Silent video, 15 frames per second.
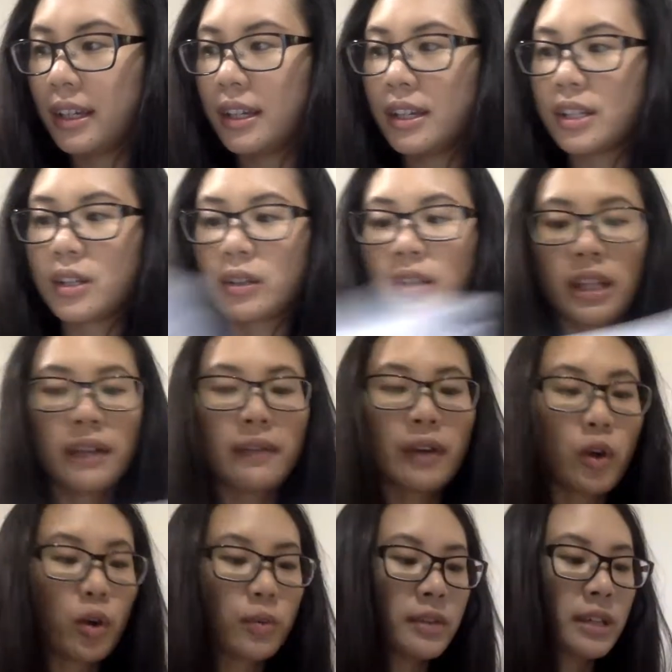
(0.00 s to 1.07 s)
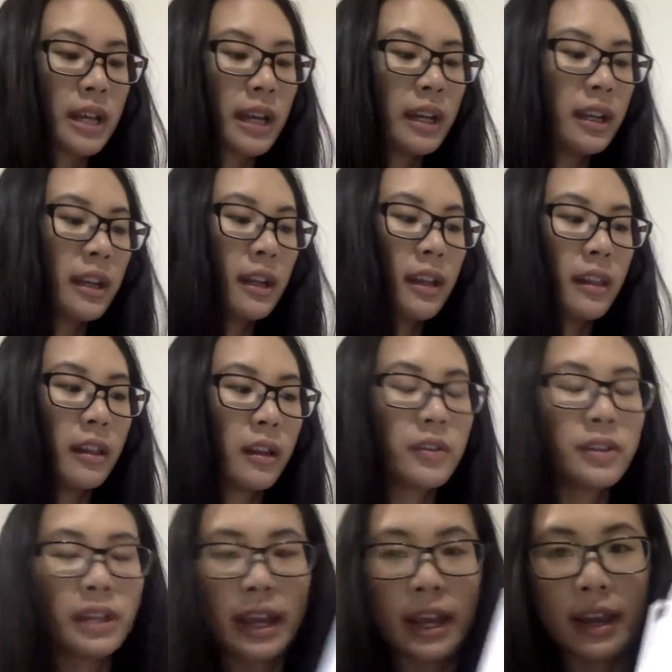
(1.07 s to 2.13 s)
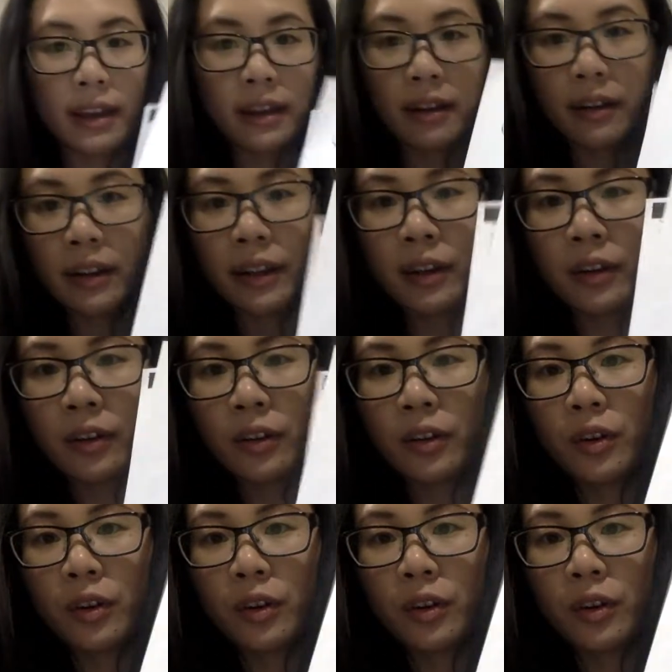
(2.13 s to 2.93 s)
So on the Leave at Home side, there is a handout here